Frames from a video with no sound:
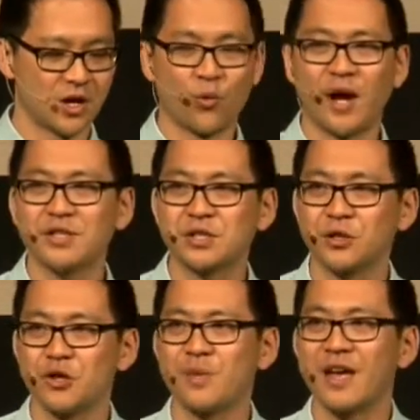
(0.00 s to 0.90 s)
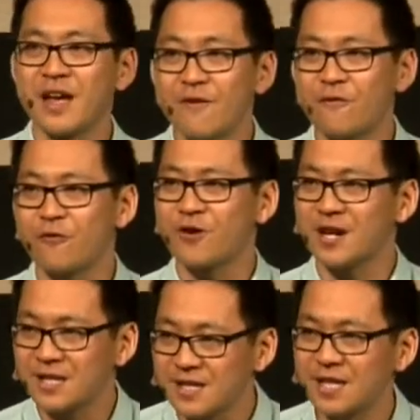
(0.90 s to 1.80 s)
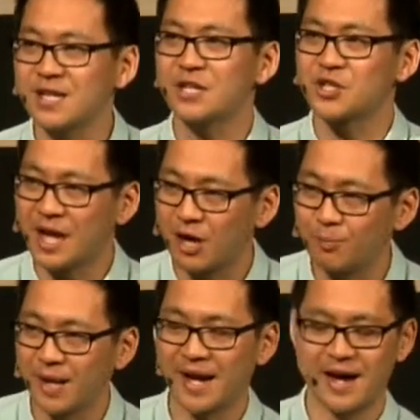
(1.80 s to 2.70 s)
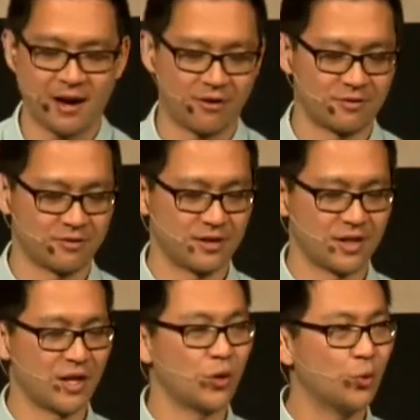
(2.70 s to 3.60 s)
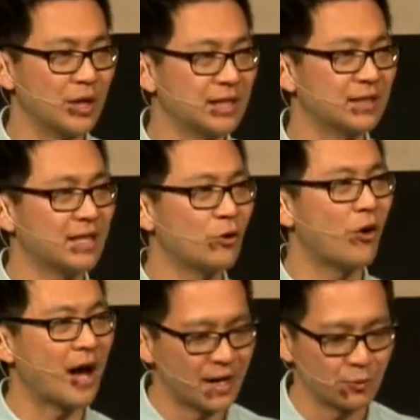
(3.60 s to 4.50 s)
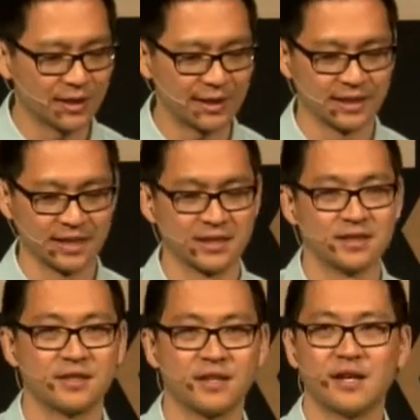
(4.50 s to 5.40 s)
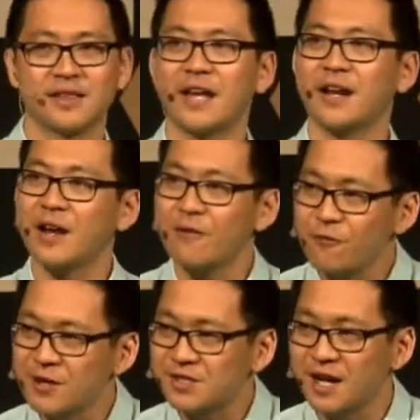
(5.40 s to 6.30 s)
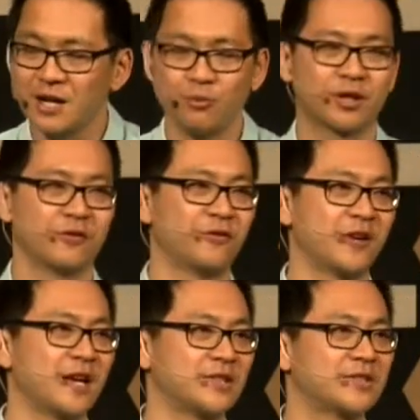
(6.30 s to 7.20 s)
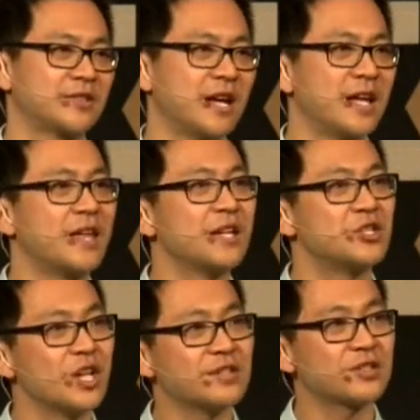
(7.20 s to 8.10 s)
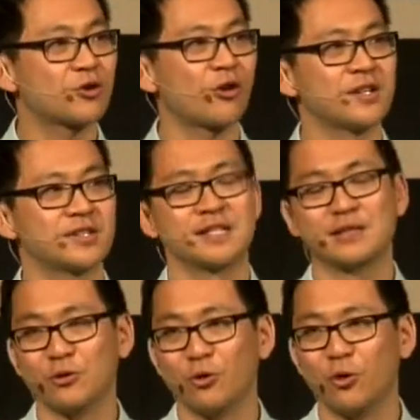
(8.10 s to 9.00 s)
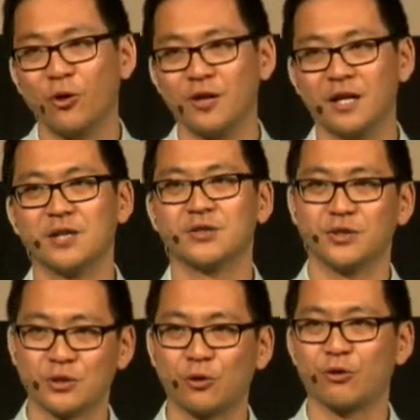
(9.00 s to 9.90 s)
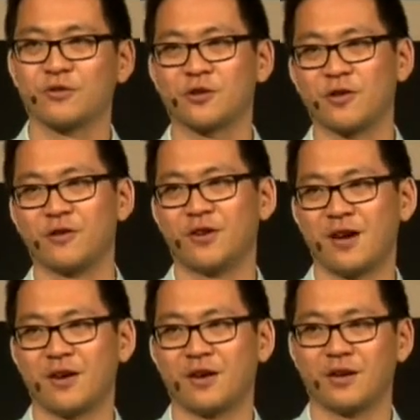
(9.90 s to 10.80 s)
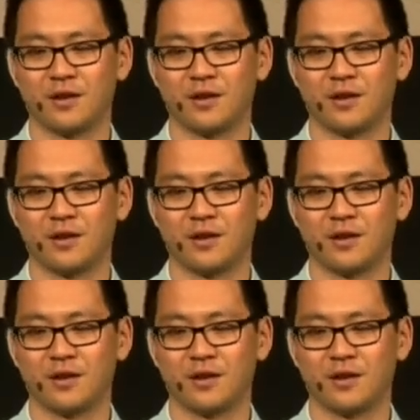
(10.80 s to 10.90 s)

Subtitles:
One to whom every knee shall bow, willingly or unwillingly, that every tongue will confess that Jesus Christ is Lord to the glory of God the Father.